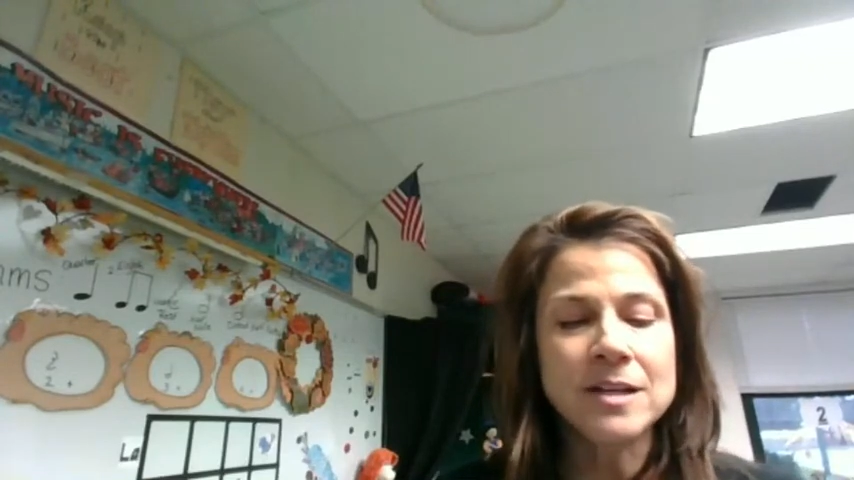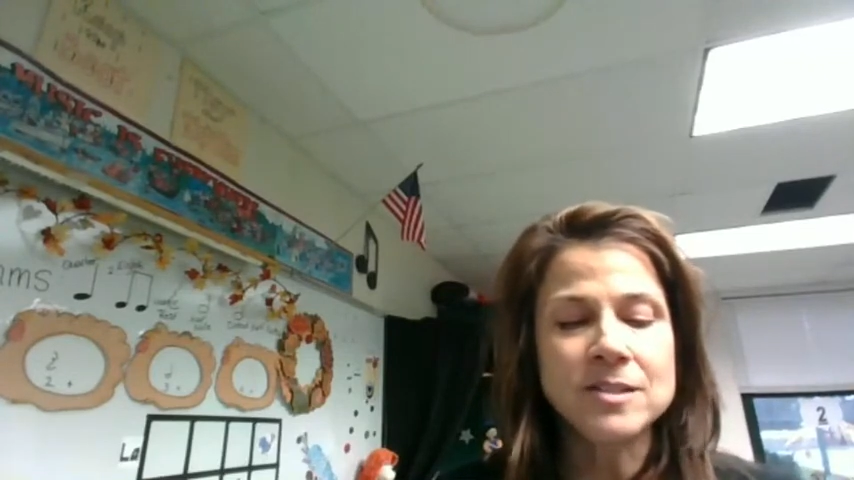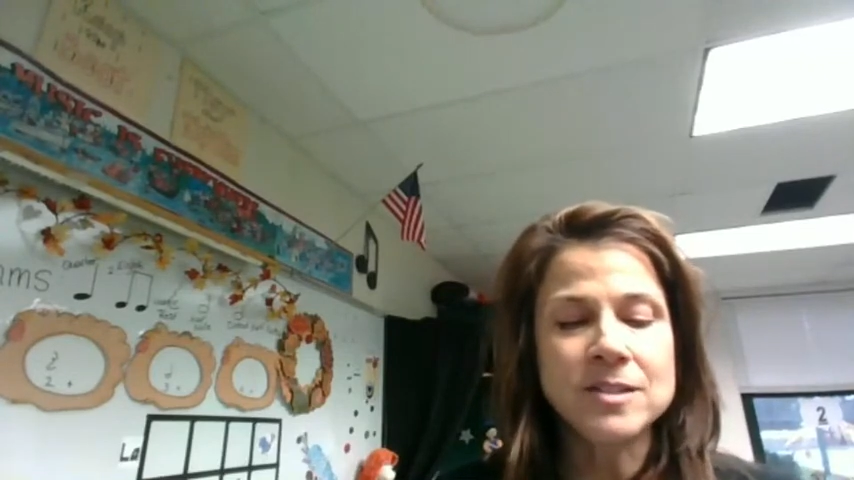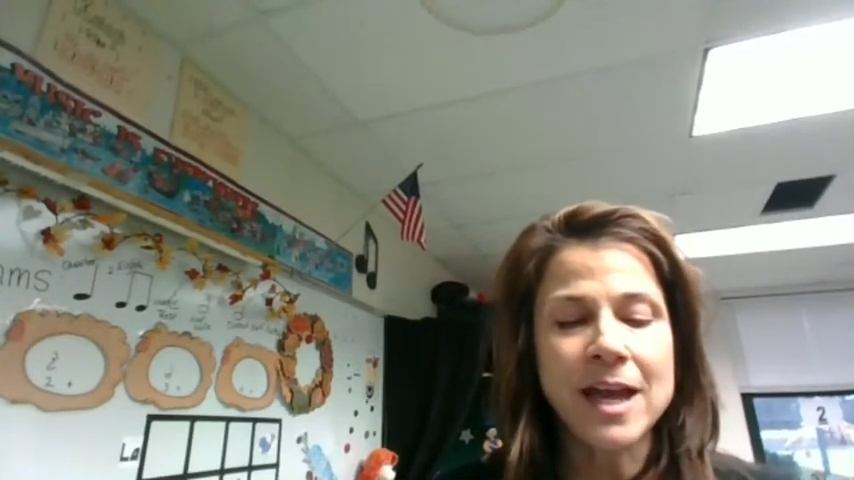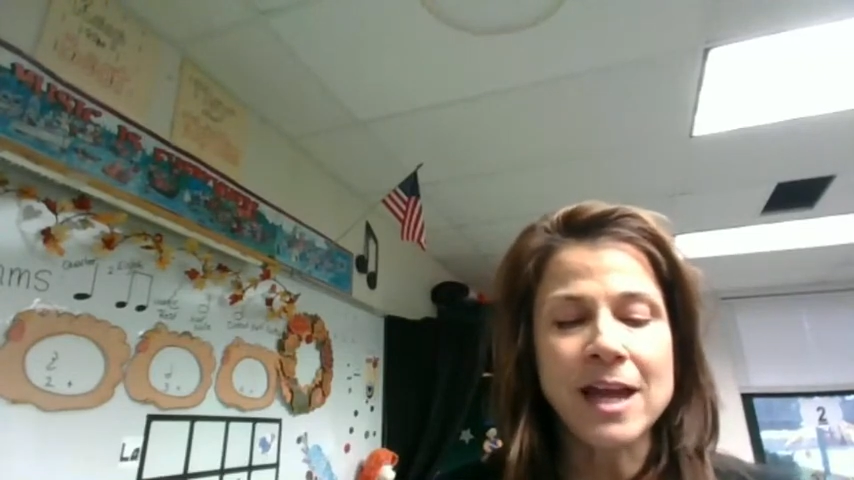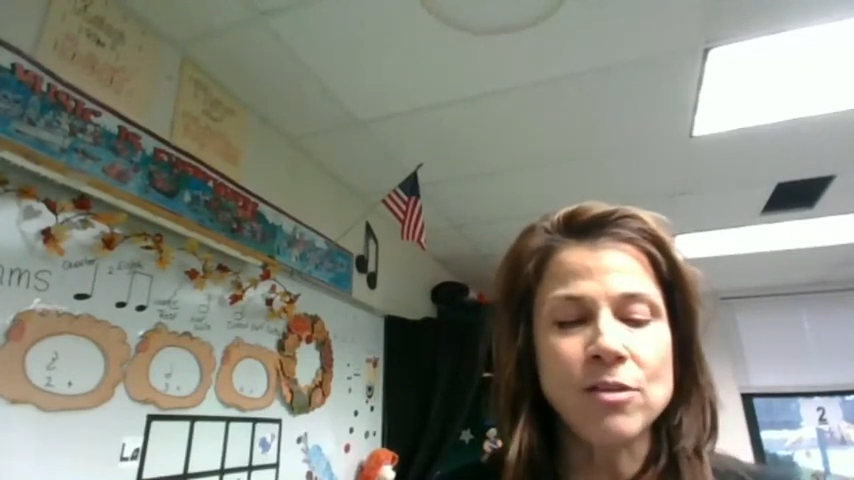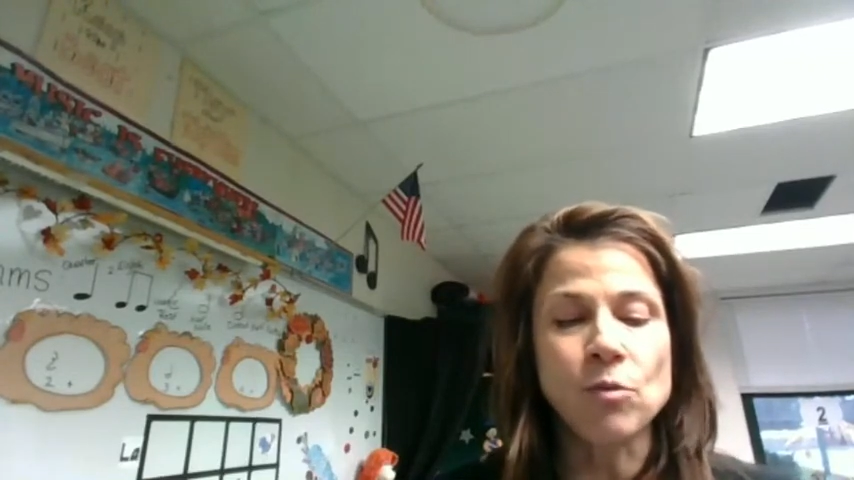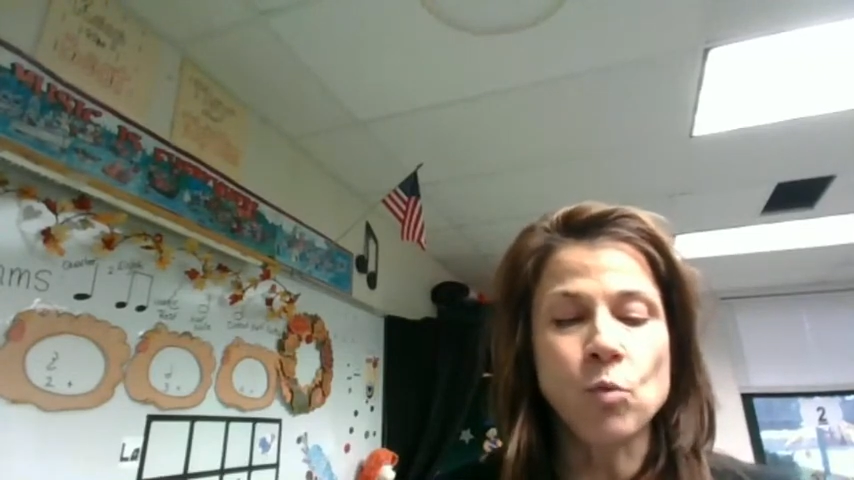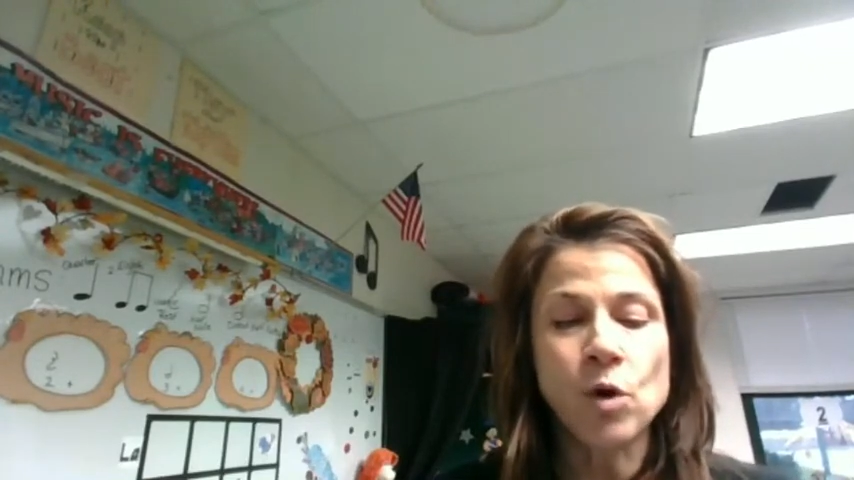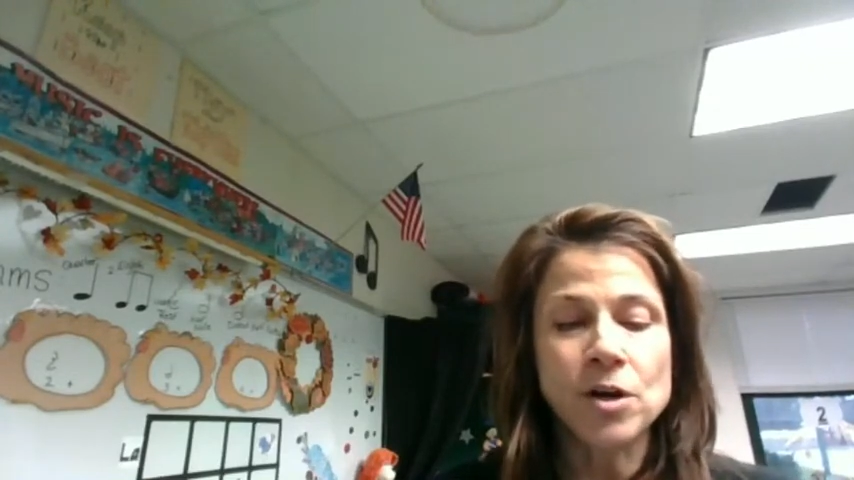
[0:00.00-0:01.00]
say the
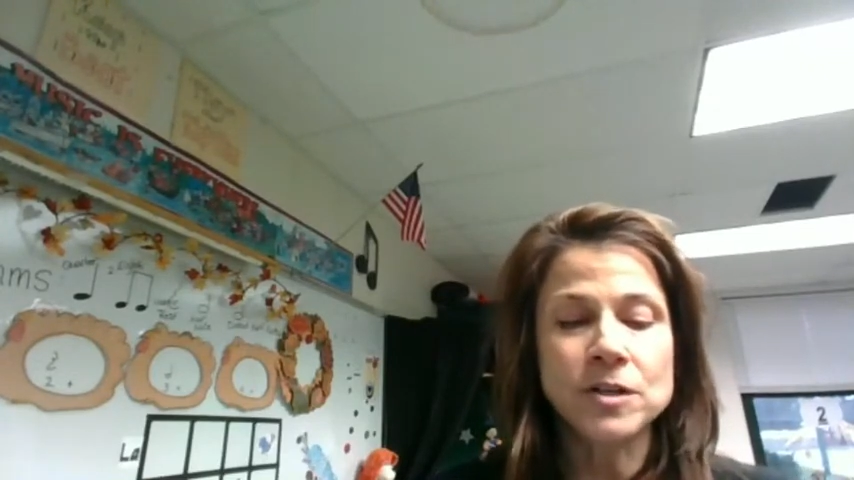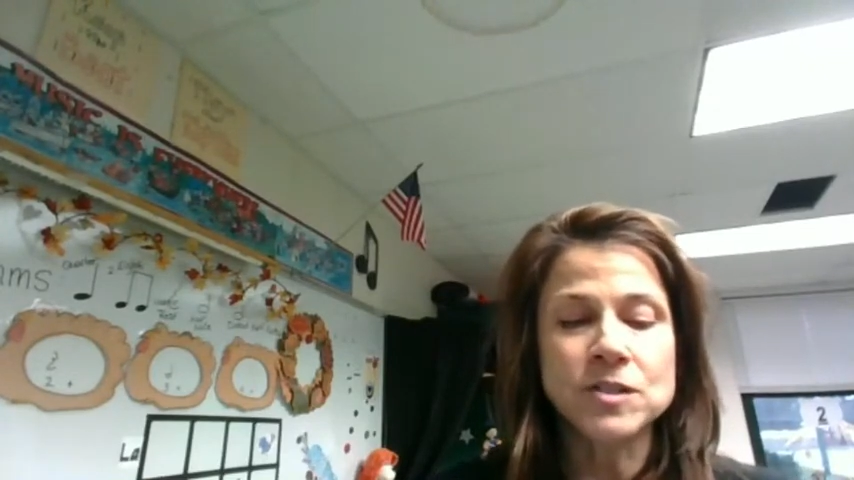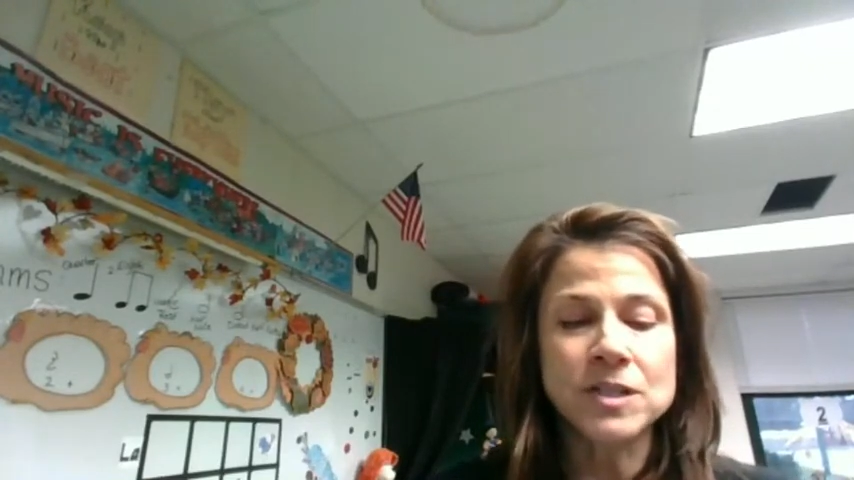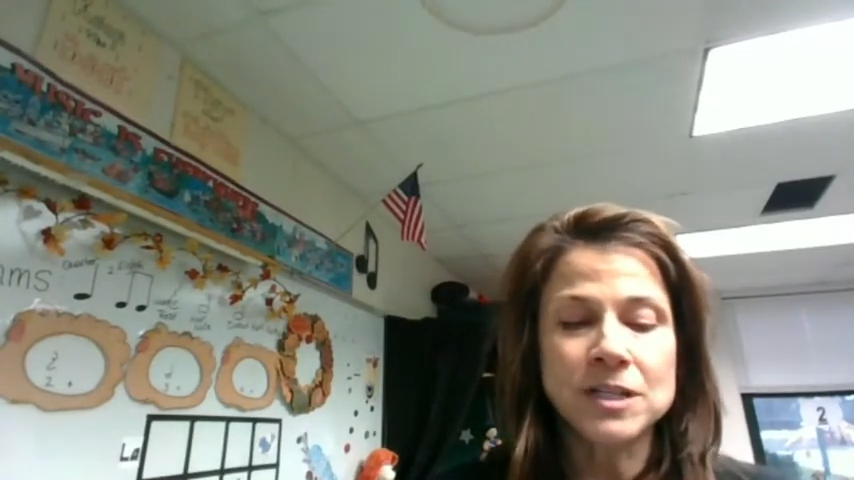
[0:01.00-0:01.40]
words